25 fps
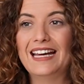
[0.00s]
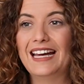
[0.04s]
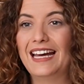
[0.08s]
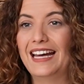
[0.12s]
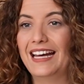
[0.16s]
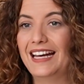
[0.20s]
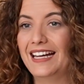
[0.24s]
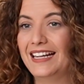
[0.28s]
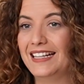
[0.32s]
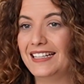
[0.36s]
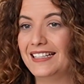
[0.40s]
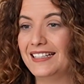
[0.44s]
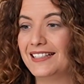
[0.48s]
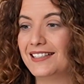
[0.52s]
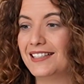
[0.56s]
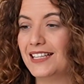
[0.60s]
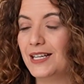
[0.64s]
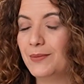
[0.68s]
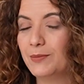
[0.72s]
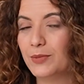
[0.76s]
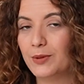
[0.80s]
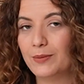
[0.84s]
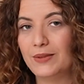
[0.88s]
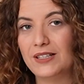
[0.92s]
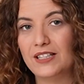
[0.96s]
and
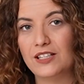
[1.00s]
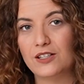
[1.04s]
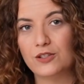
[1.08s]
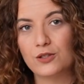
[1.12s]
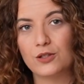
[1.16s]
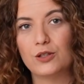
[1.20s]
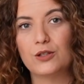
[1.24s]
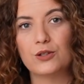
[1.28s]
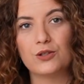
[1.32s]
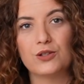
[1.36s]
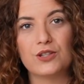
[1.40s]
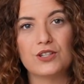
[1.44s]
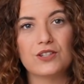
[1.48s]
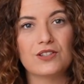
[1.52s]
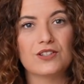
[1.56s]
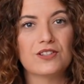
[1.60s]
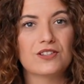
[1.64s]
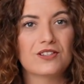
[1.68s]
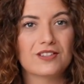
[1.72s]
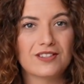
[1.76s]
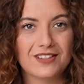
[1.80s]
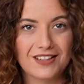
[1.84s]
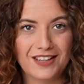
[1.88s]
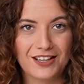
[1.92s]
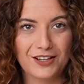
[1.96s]
implementing
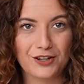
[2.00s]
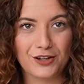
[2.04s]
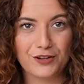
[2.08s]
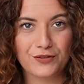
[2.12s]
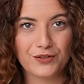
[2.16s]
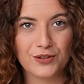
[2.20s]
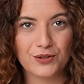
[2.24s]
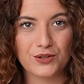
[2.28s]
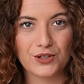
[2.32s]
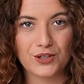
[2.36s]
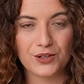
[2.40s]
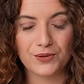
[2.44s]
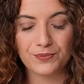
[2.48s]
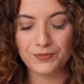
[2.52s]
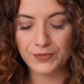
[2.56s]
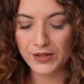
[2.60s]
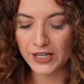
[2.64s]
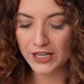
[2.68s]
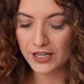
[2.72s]
solutions in our future.